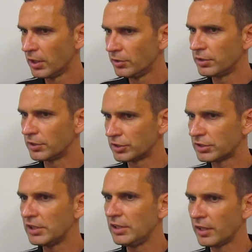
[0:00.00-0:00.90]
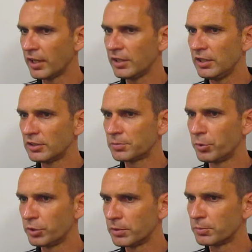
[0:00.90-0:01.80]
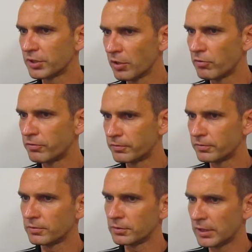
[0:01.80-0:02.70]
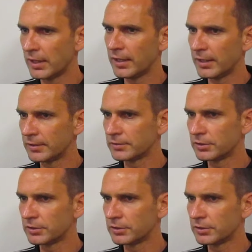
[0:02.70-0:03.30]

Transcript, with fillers: you could see that he is pushing himself uh,